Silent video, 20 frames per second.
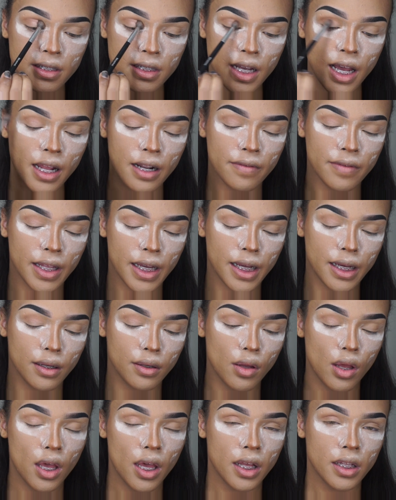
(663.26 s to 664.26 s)
It's kind of like
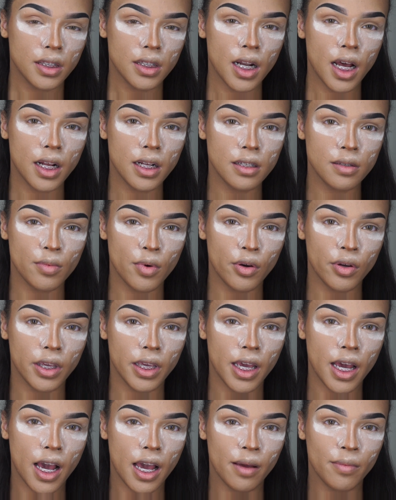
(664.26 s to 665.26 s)
not a
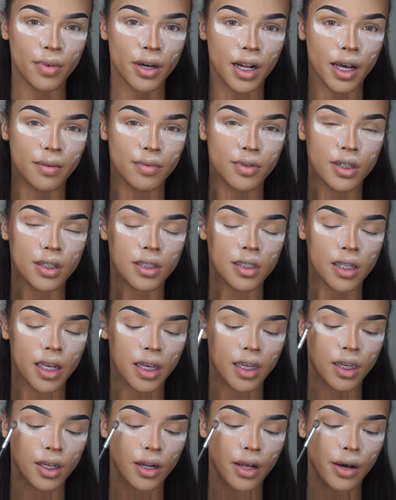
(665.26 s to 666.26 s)
smoky eye, but I'm just
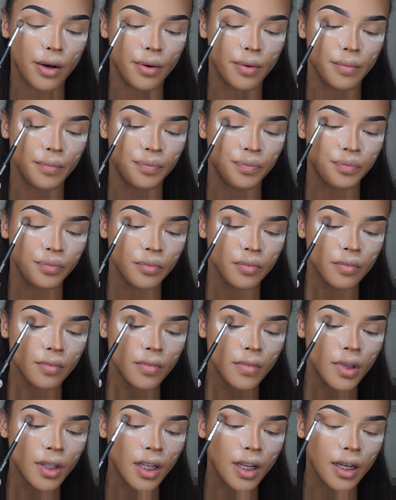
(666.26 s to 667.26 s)
like, you know,
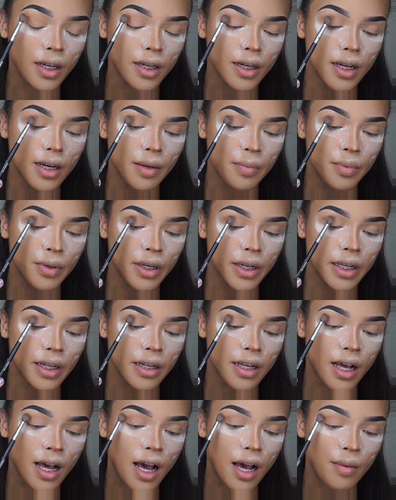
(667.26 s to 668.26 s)
gonna put
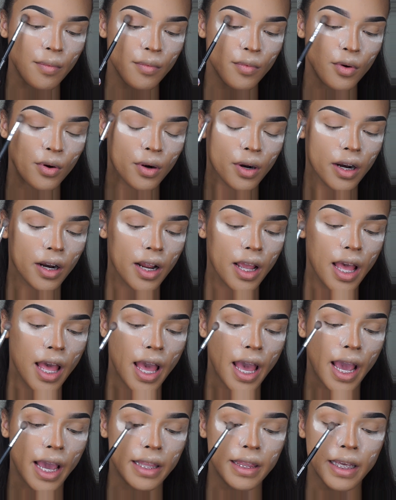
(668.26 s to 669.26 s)
it up more,
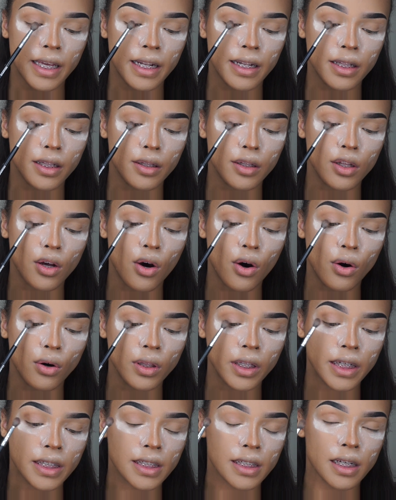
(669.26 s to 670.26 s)
and then the whole
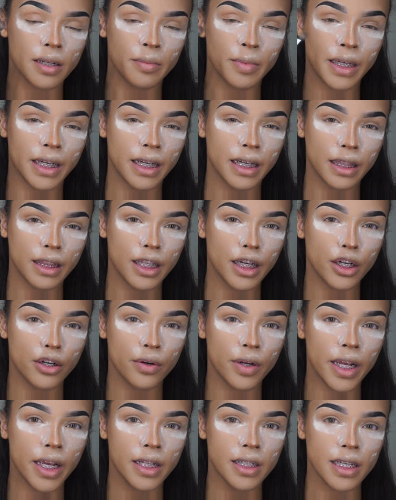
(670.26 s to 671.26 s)
lid's gonna be
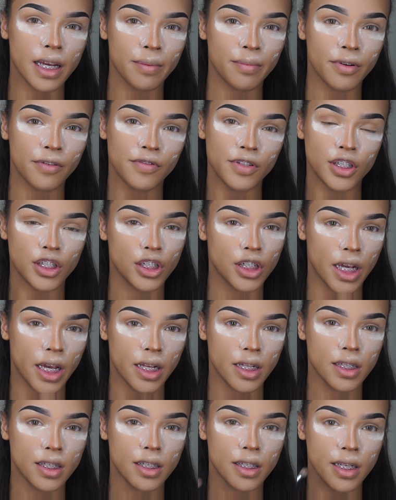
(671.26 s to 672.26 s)
glittery type of
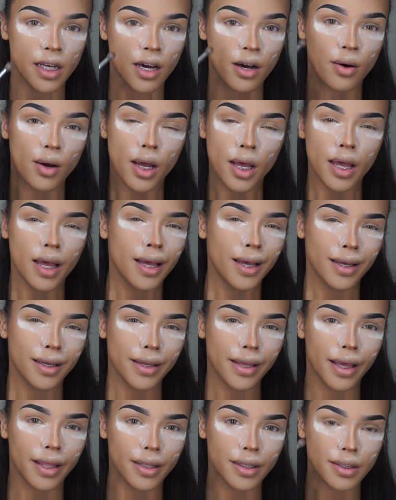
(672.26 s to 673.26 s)
shit. So
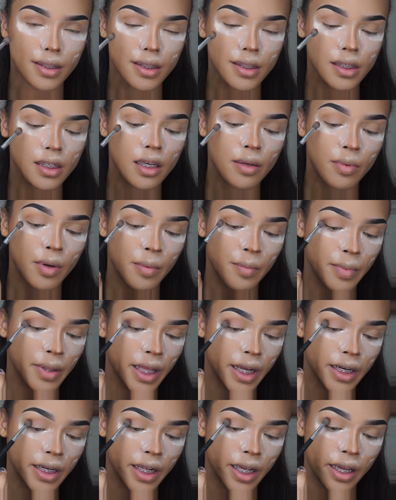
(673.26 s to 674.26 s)
yeah, let's just keep on
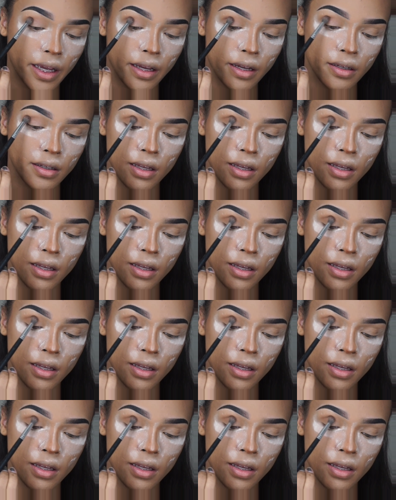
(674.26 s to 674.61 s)
blending.